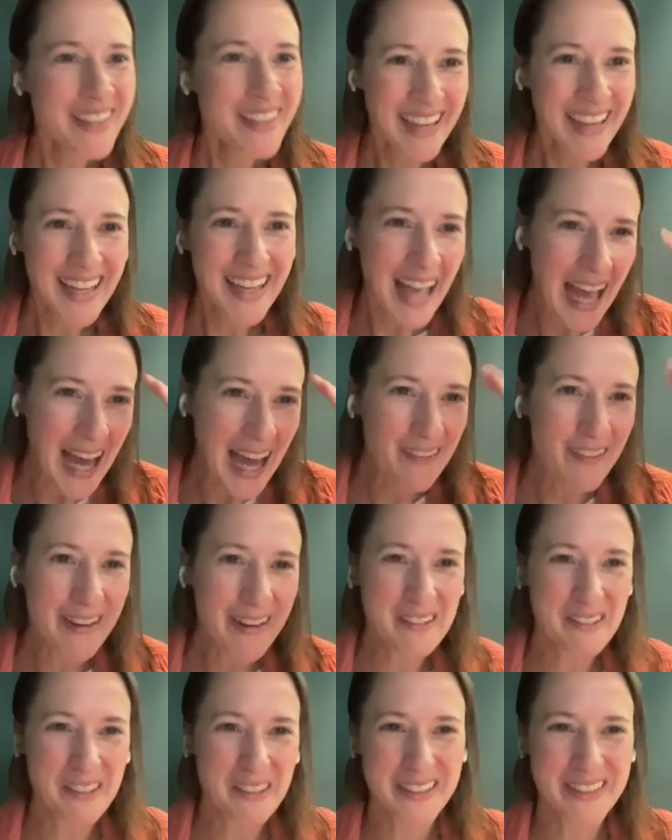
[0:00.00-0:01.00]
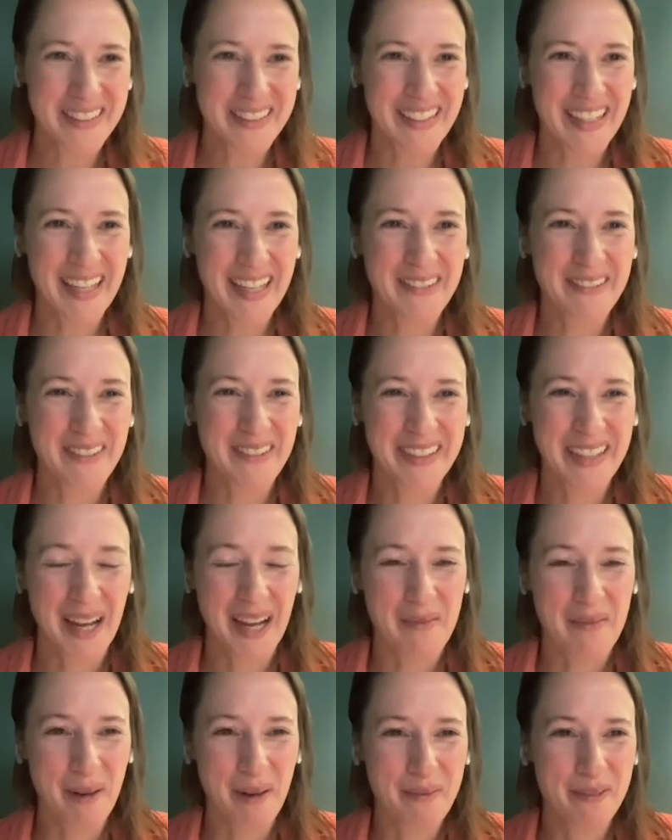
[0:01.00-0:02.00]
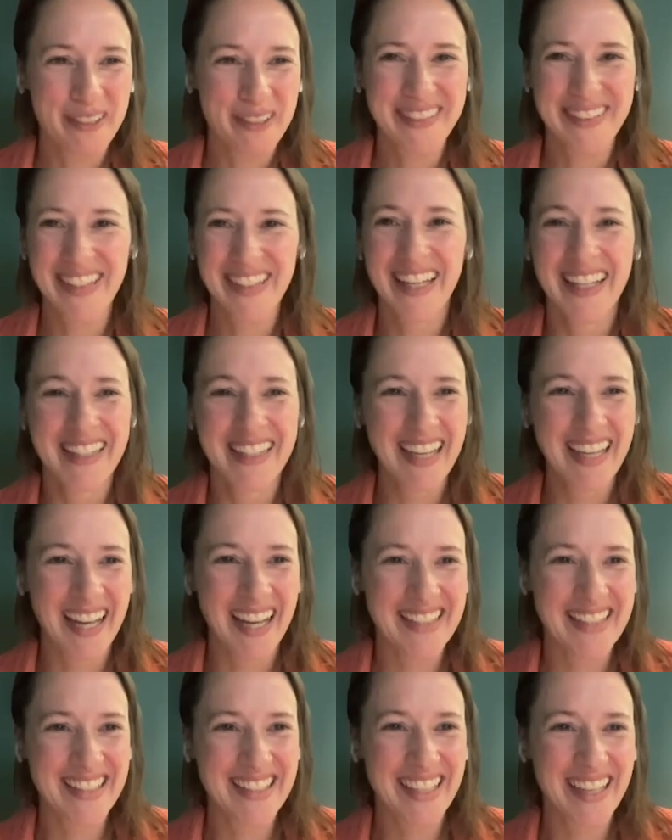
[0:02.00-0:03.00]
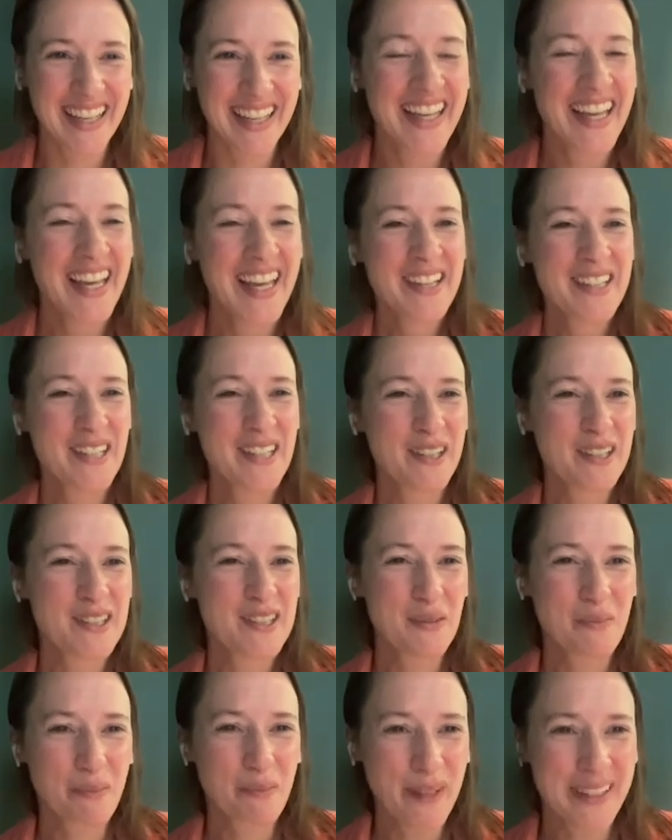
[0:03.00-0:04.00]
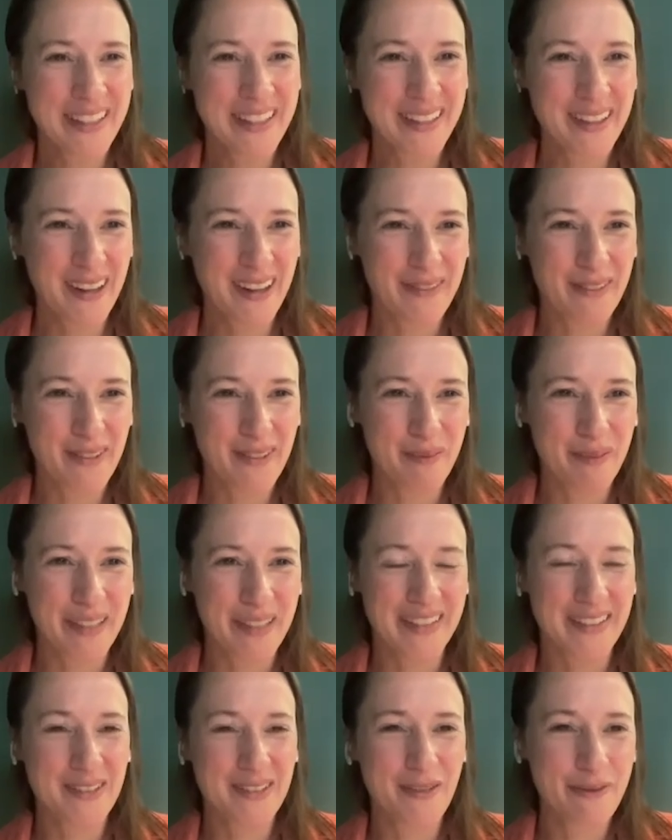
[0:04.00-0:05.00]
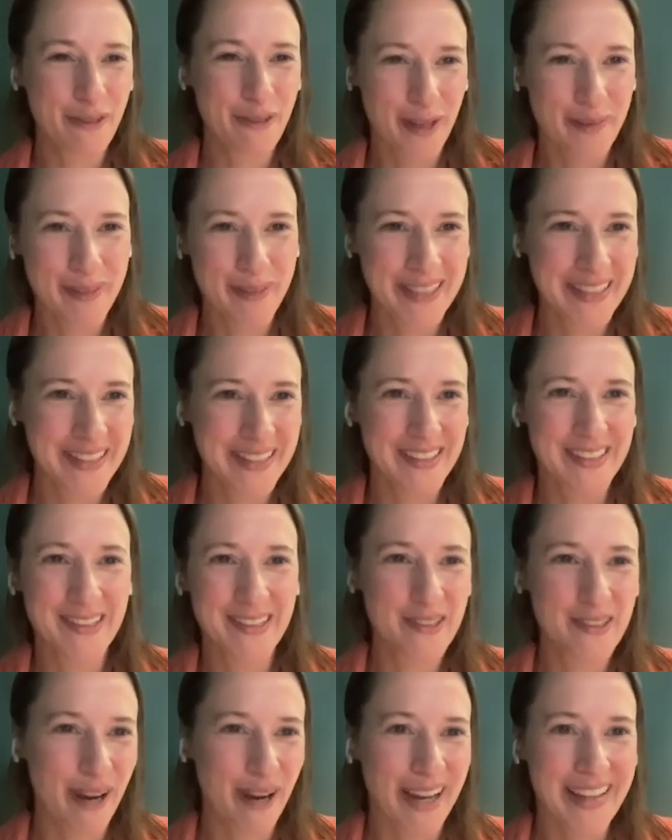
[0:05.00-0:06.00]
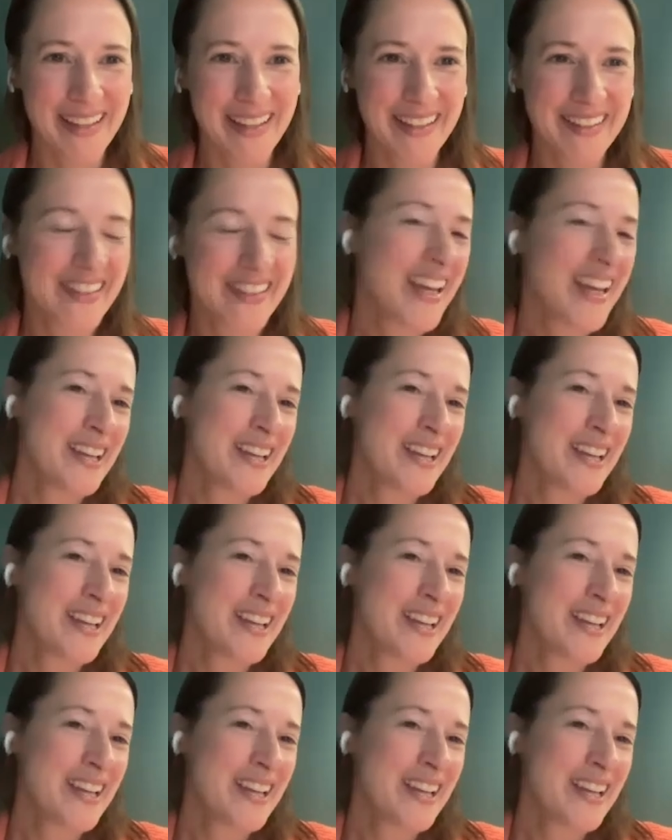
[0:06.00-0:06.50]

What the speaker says: like, how on earth did anyone come up with the idea to peel a coffee bean, to ferment it, to dry it,